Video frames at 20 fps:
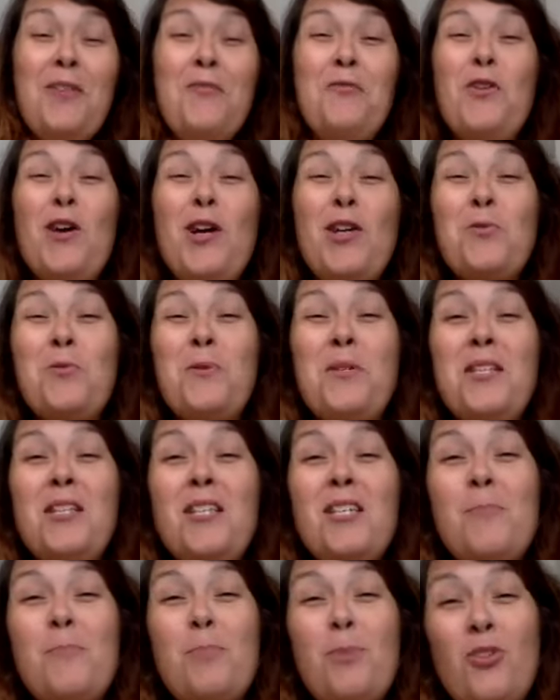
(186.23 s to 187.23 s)
If you are doing
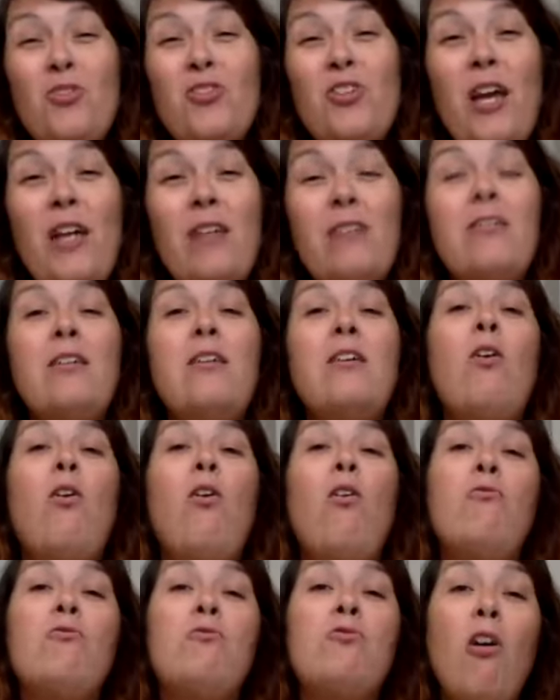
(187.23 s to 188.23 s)
this project
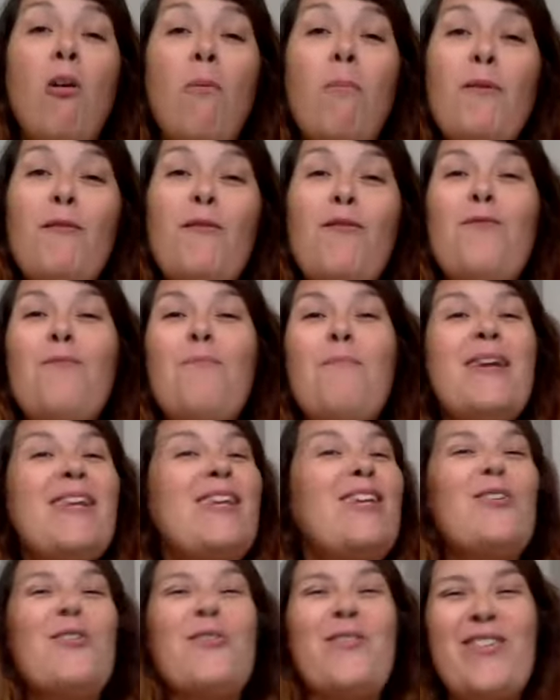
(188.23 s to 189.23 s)
on top of
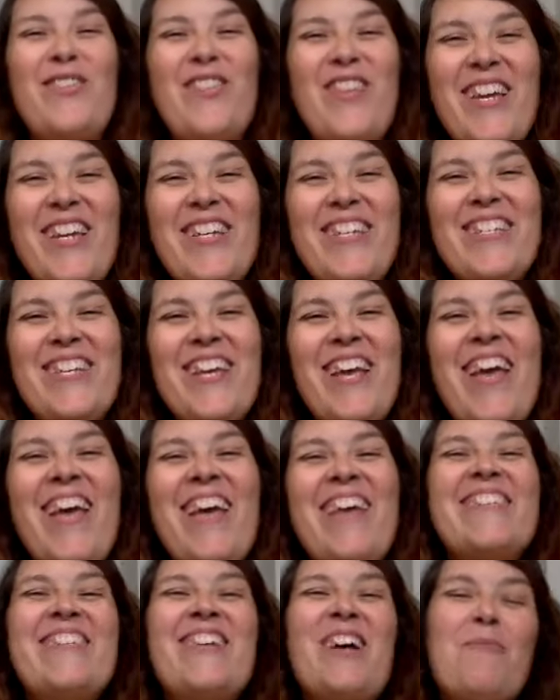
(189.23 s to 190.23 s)
many other things,
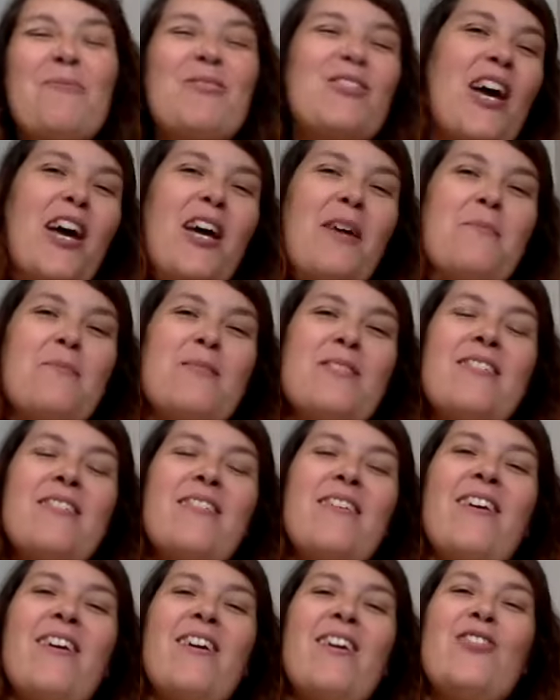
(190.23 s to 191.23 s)
sometimes
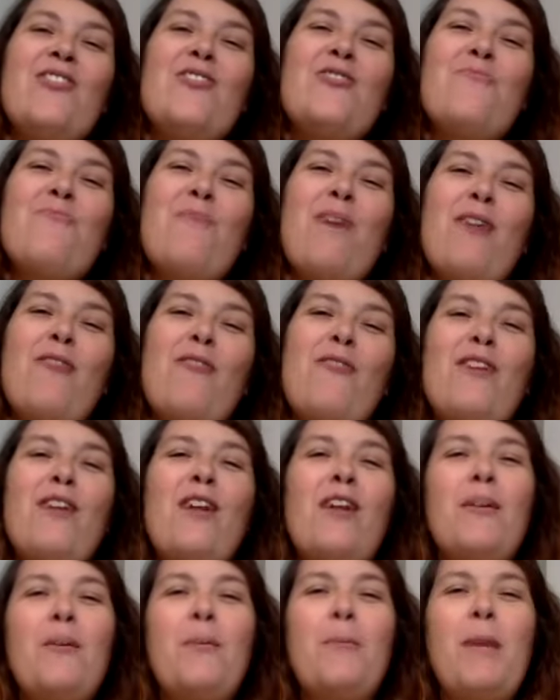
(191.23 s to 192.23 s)
you might
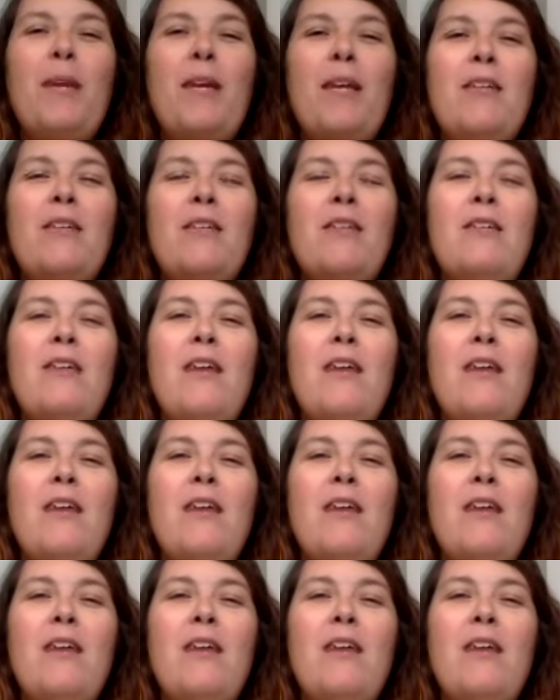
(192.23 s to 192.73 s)
feel a little bit